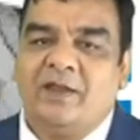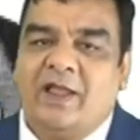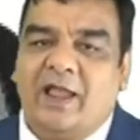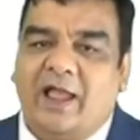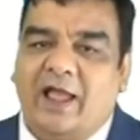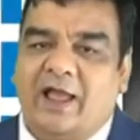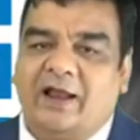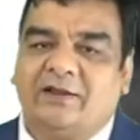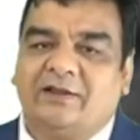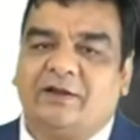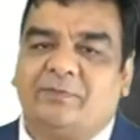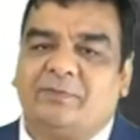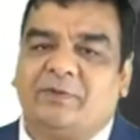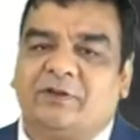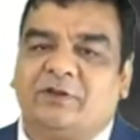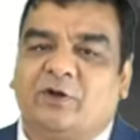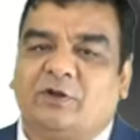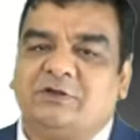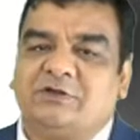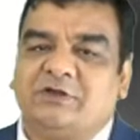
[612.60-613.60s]
Another
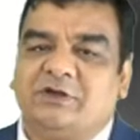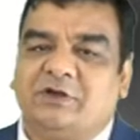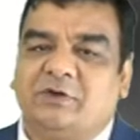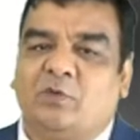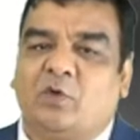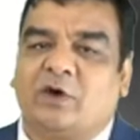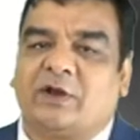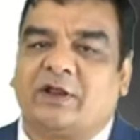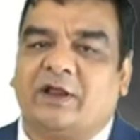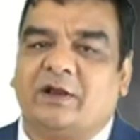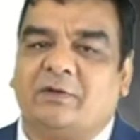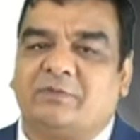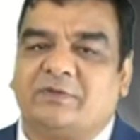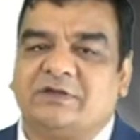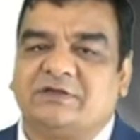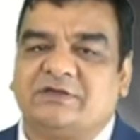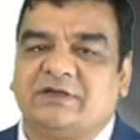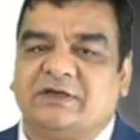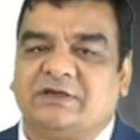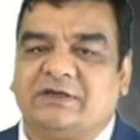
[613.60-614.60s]
pathology what can
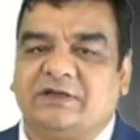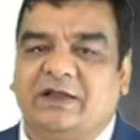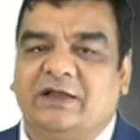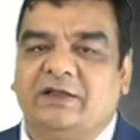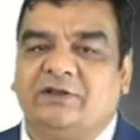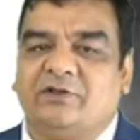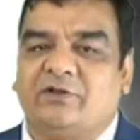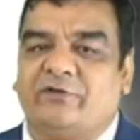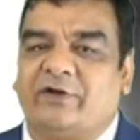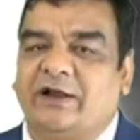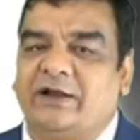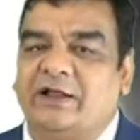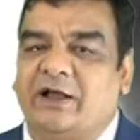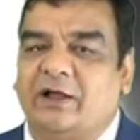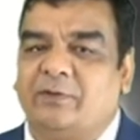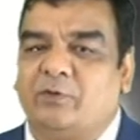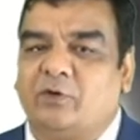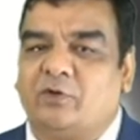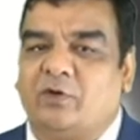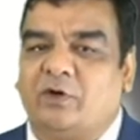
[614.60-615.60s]
present in the right
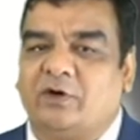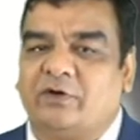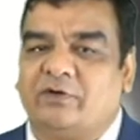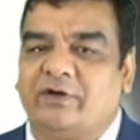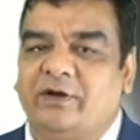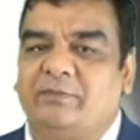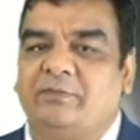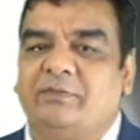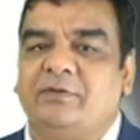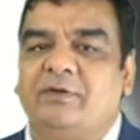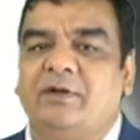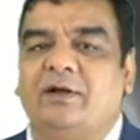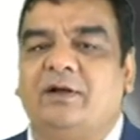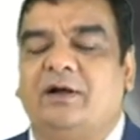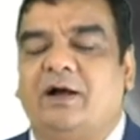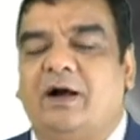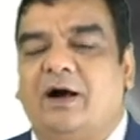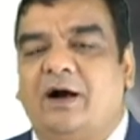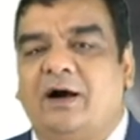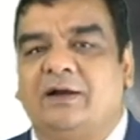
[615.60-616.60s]
hypochondrium
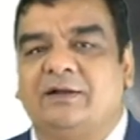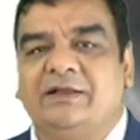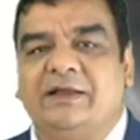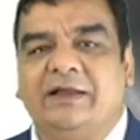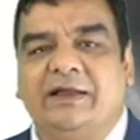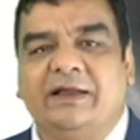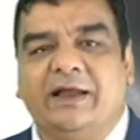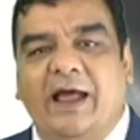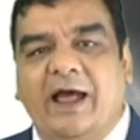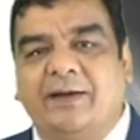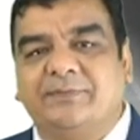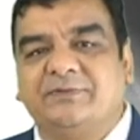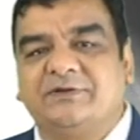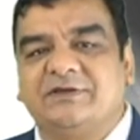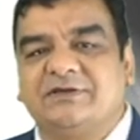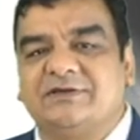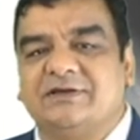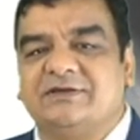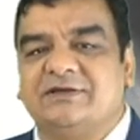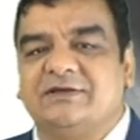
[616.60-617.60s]
are the
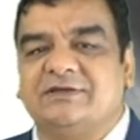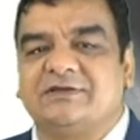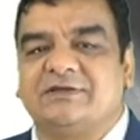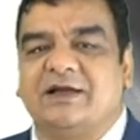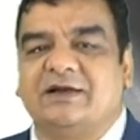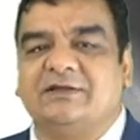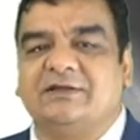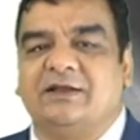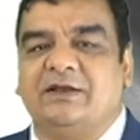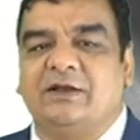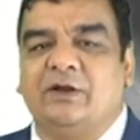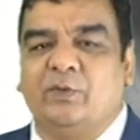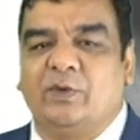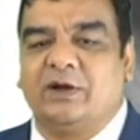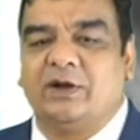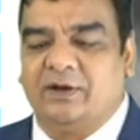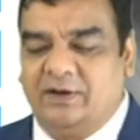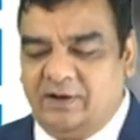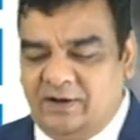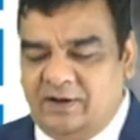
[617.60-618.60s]
abscesses inside the liver.
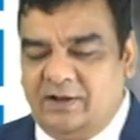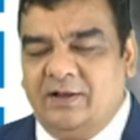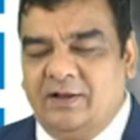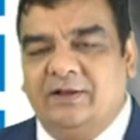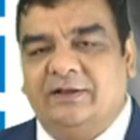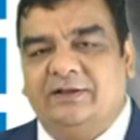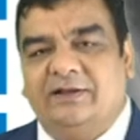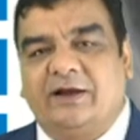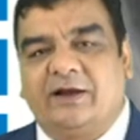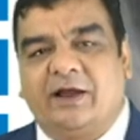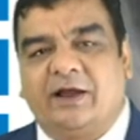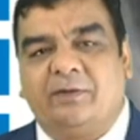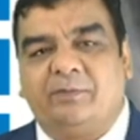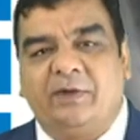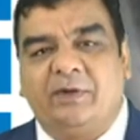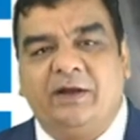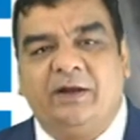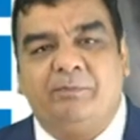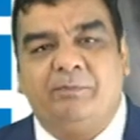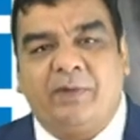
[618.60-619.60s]
There can
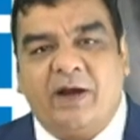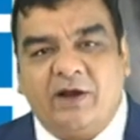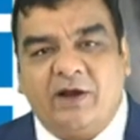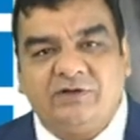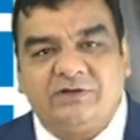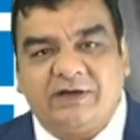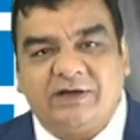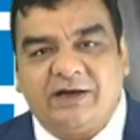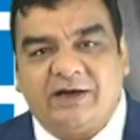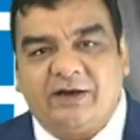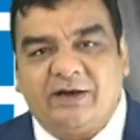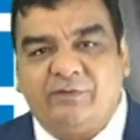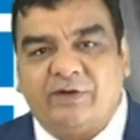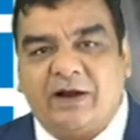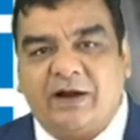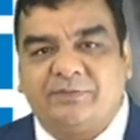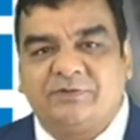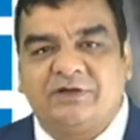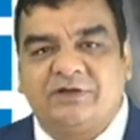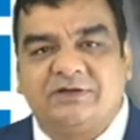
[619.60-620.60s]
be pyogenic liver
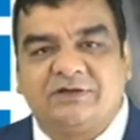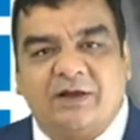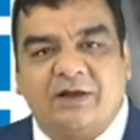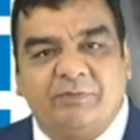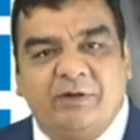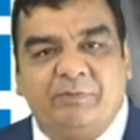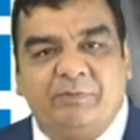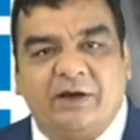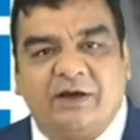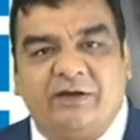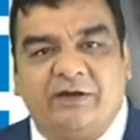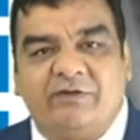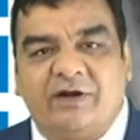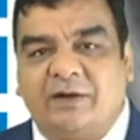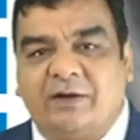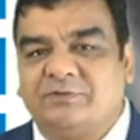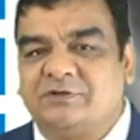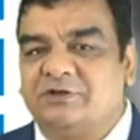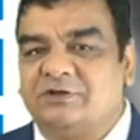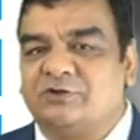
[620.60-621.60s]
abscess, amoebic liver
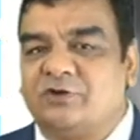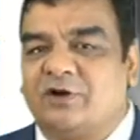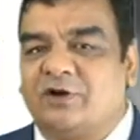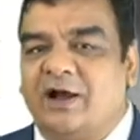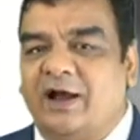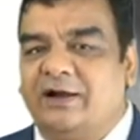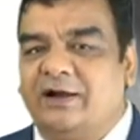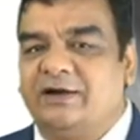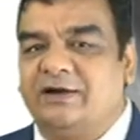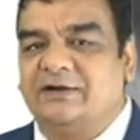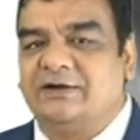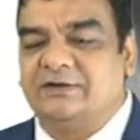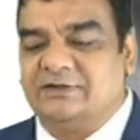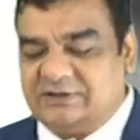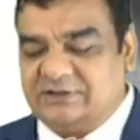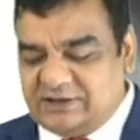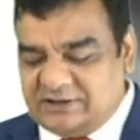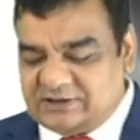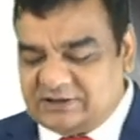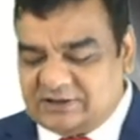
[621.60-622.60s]
abscess, or hydrated
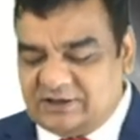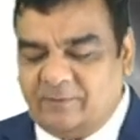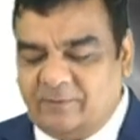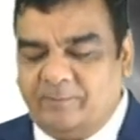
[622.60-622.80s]
cyst.